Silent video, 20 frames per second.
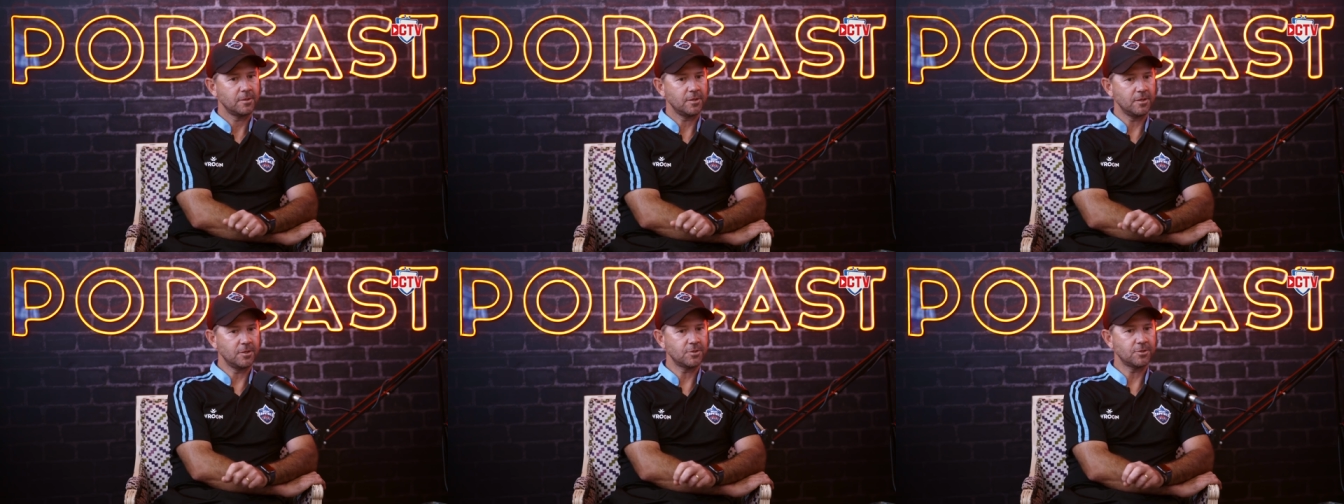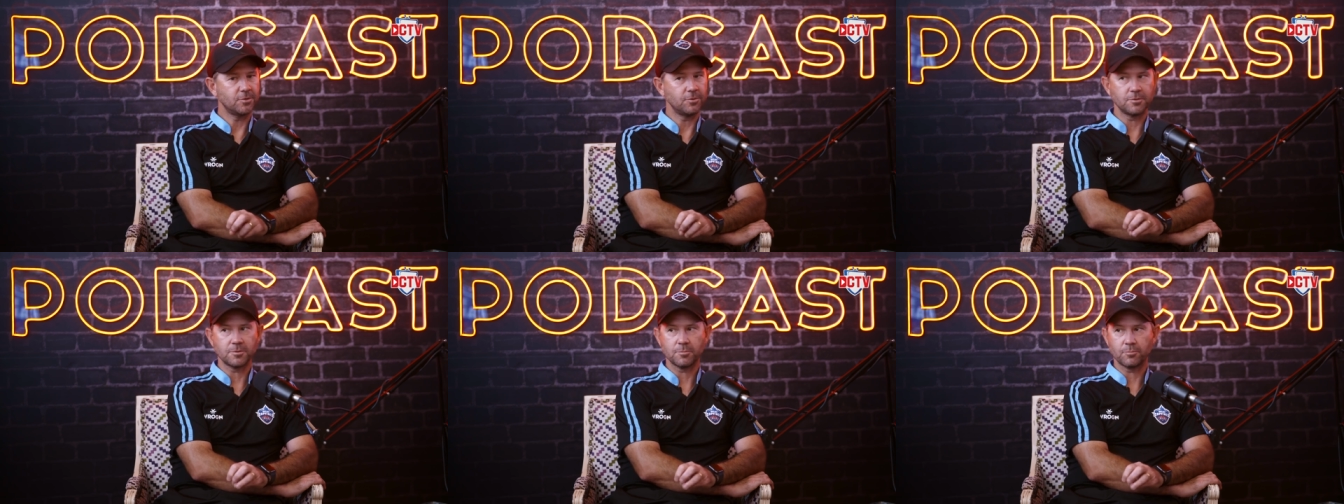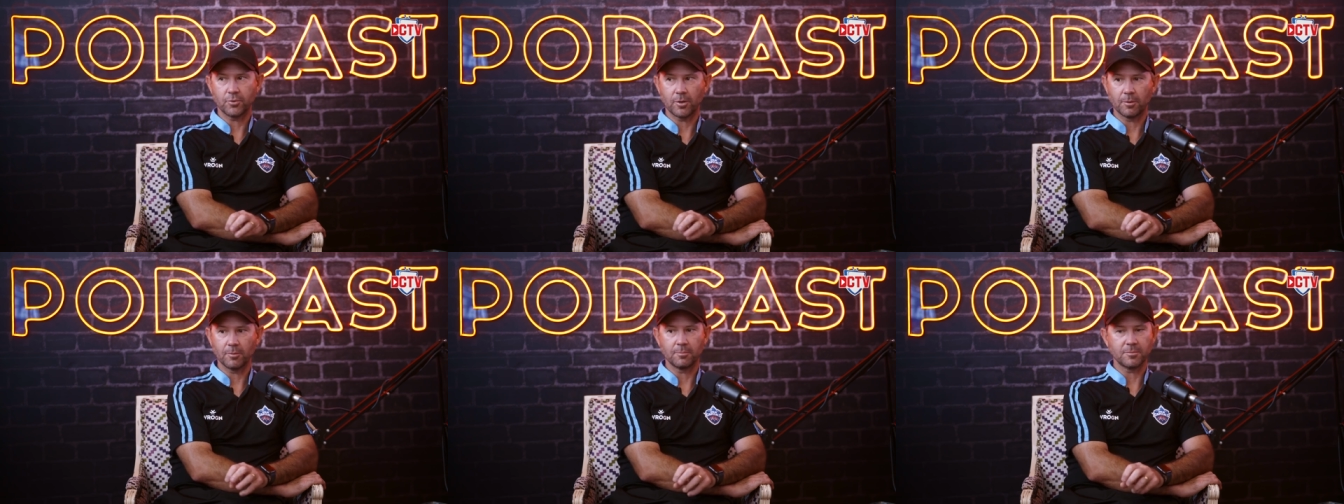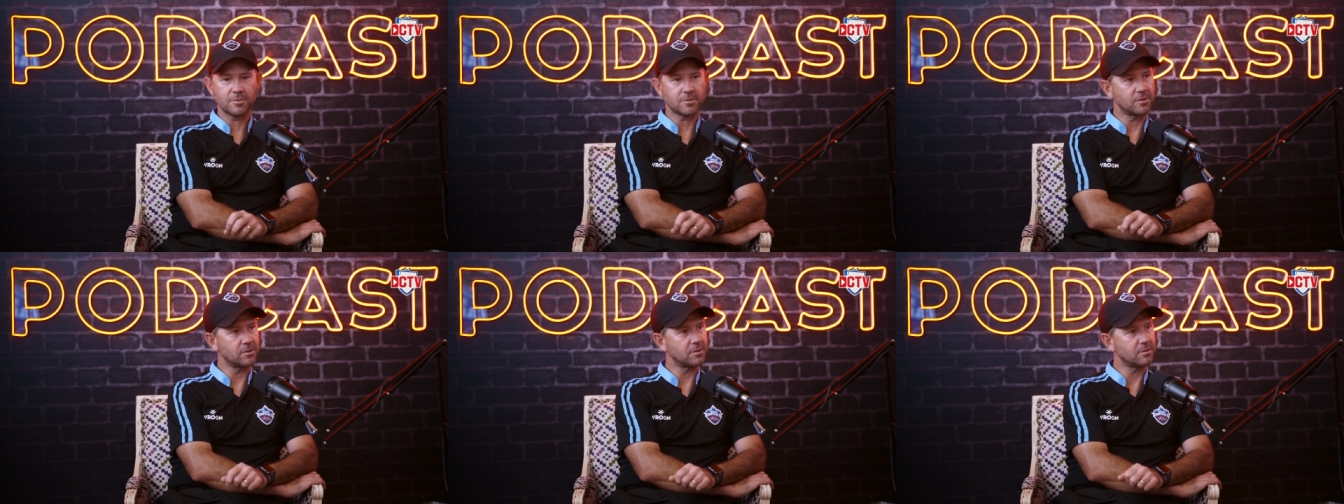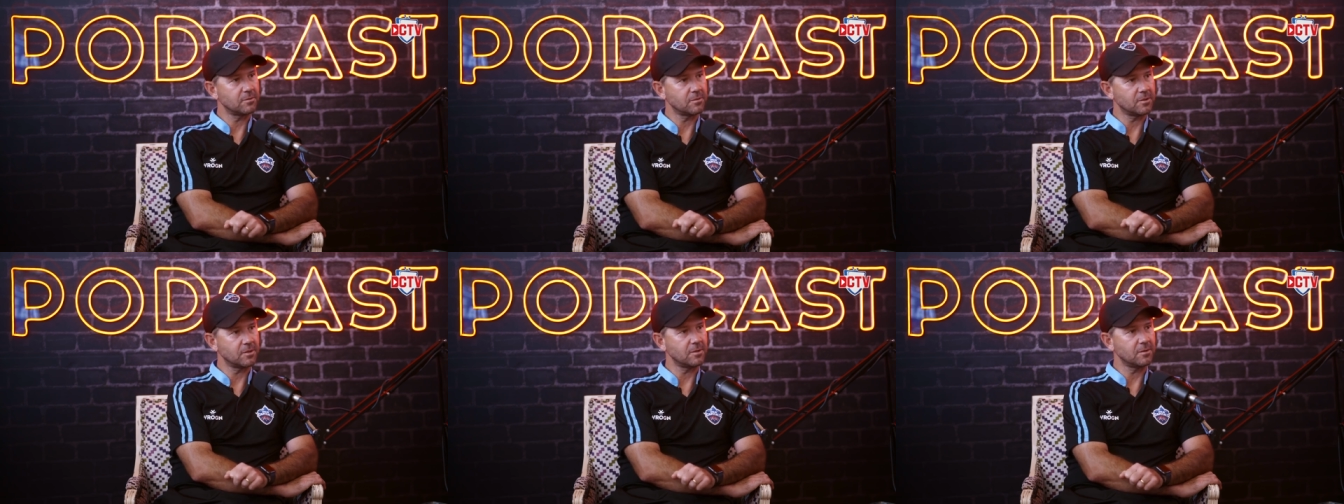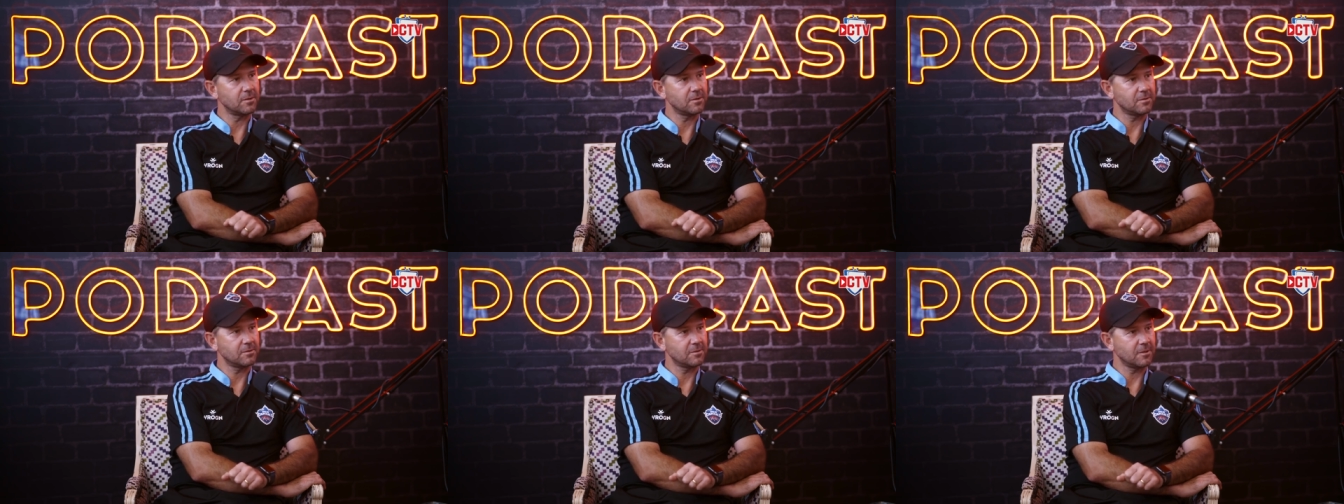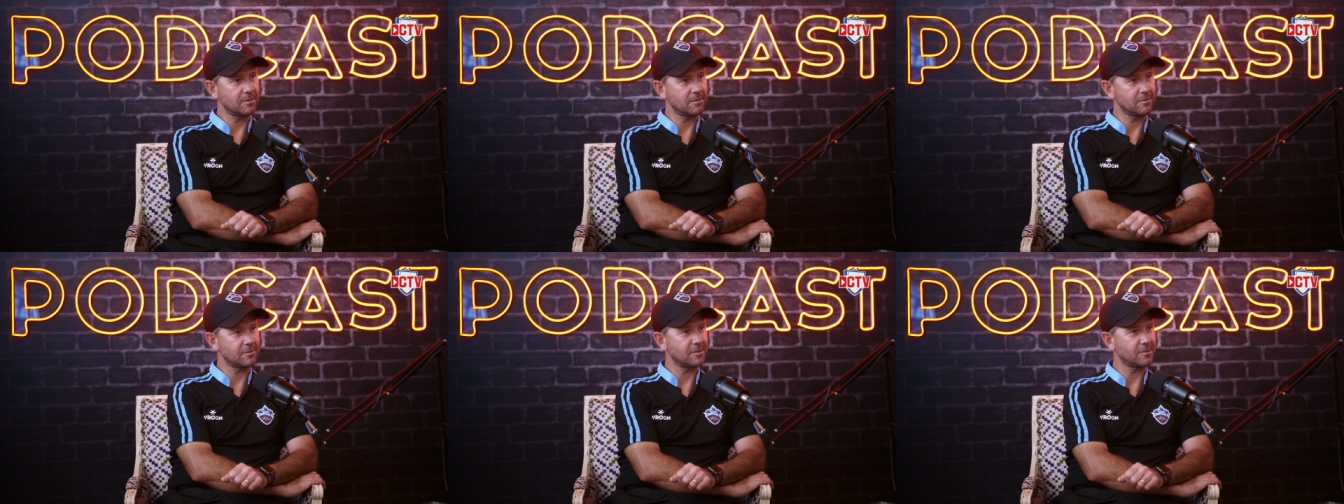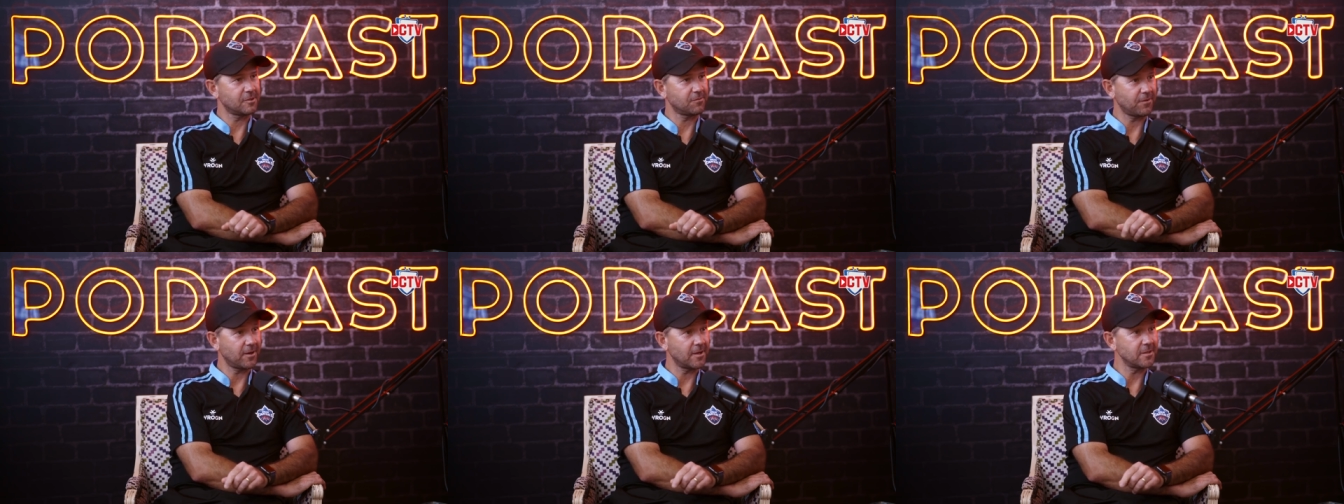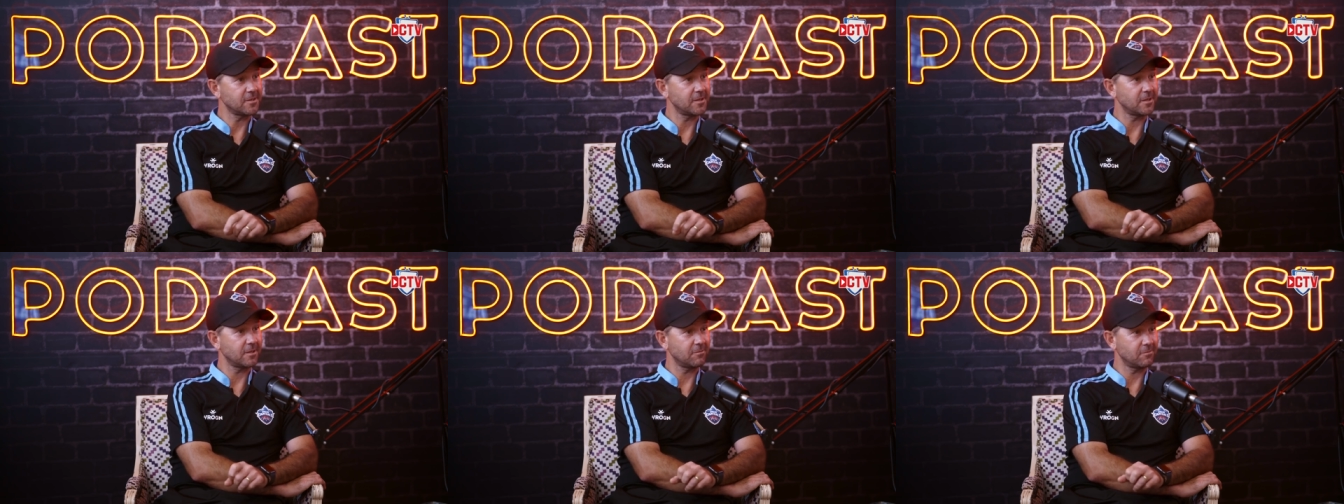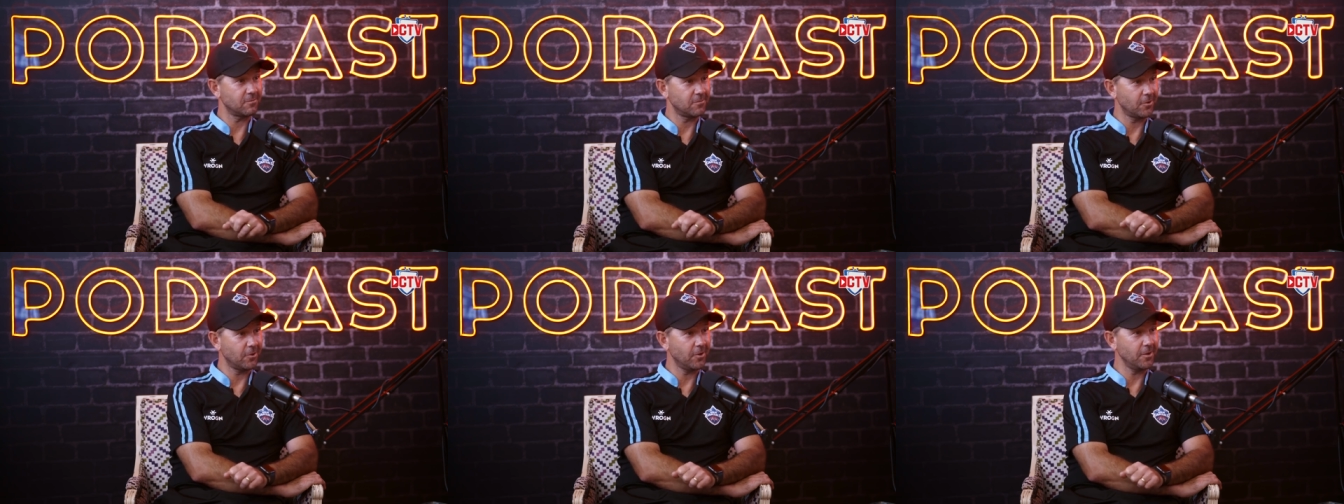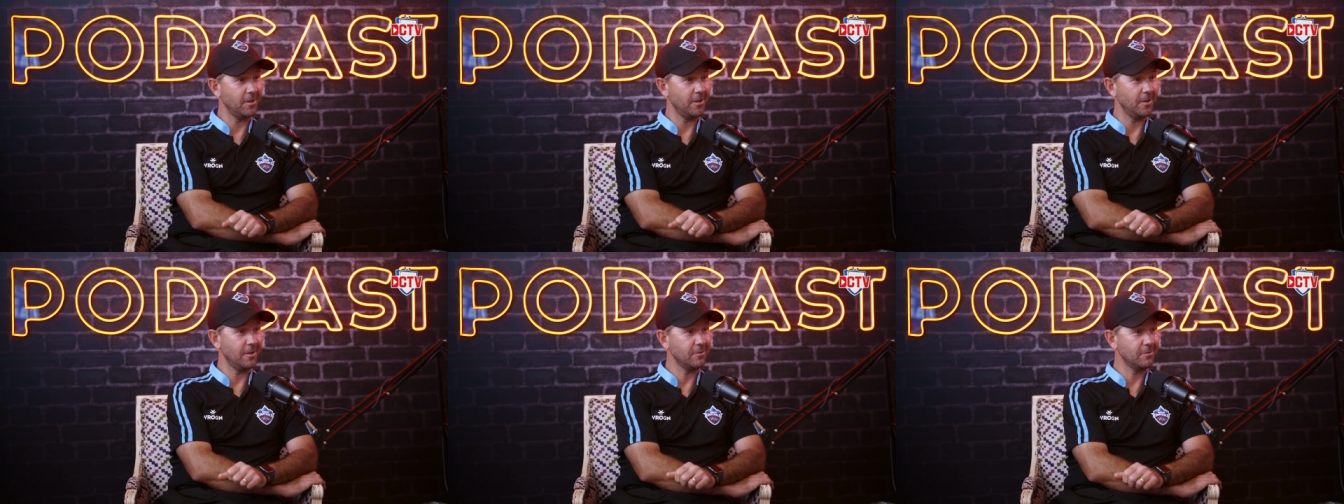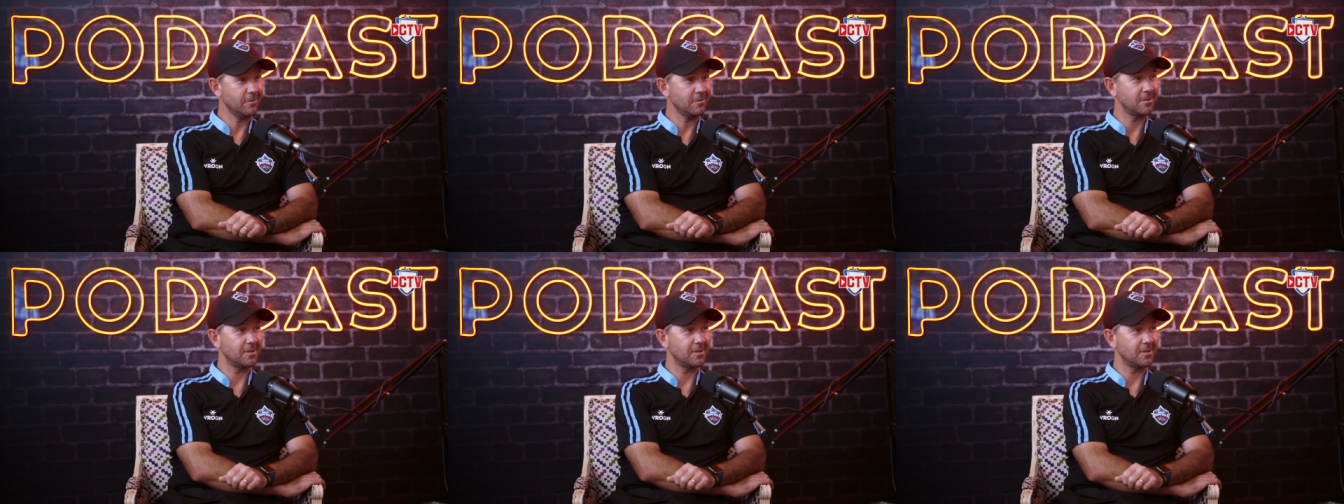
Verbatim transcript: issues and problems that that that's facing right now.